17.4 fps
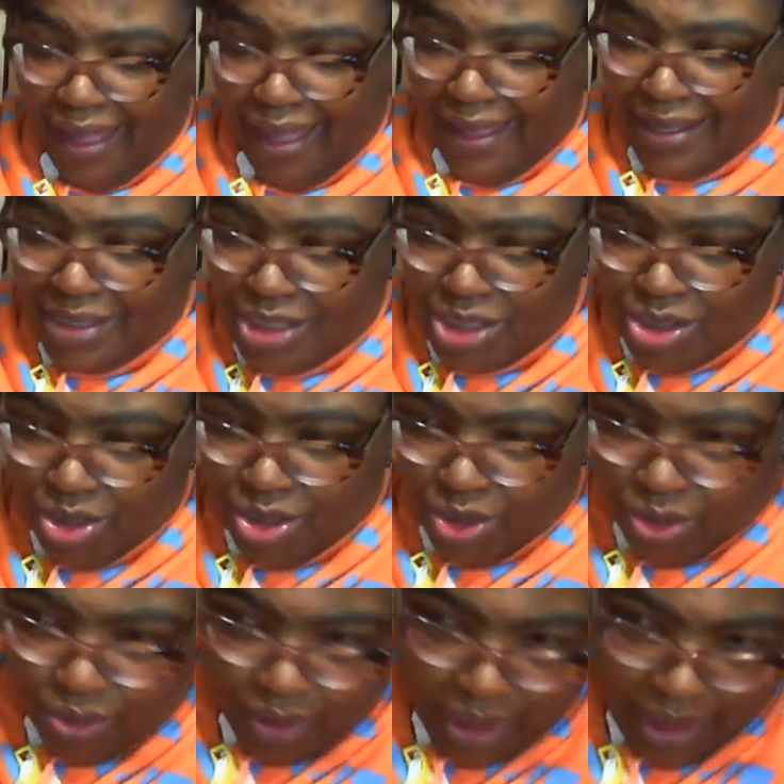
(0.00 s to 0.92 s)
And
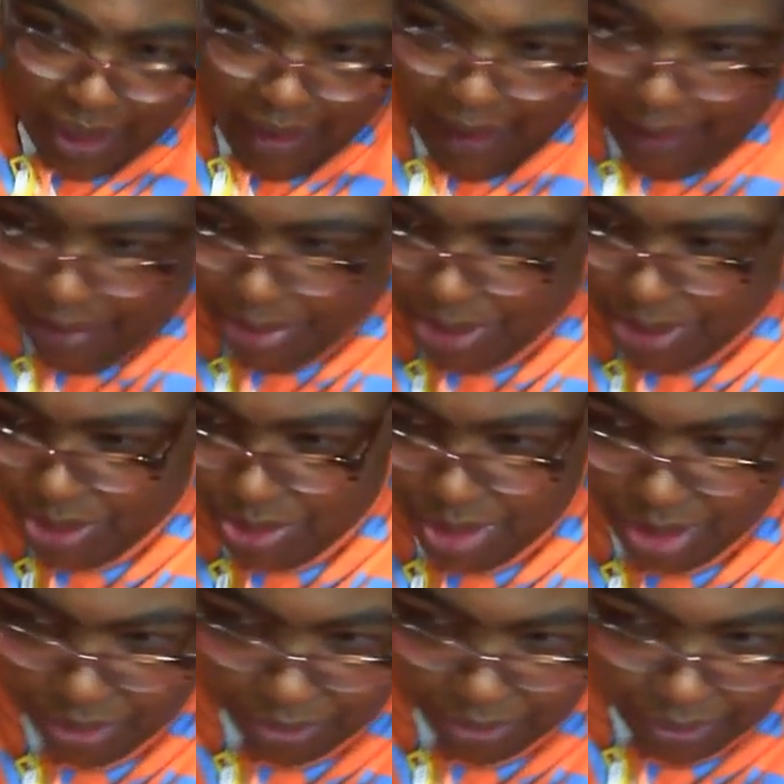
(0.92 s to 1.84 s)
so it helps you
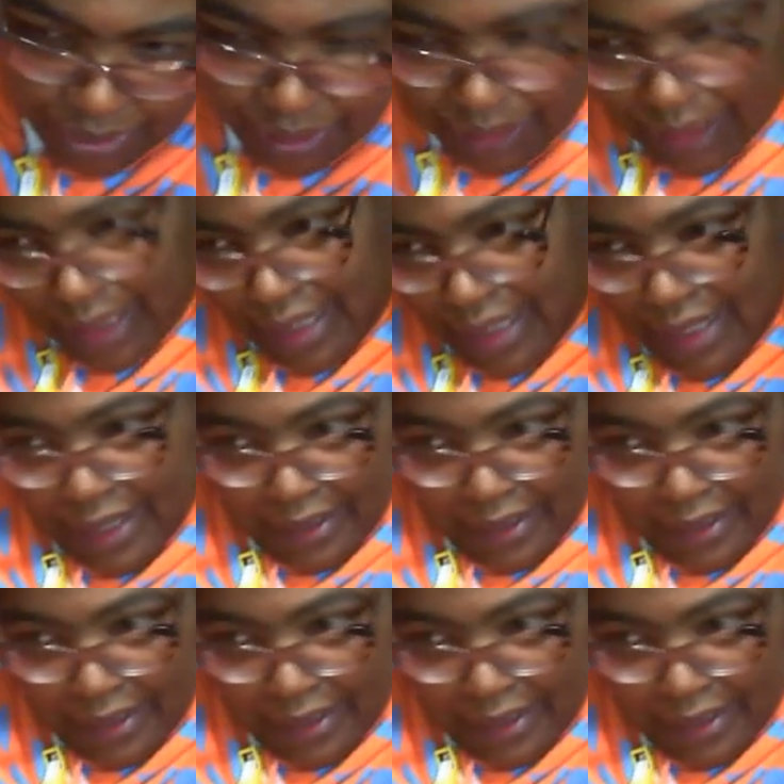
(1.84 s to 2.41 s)
to really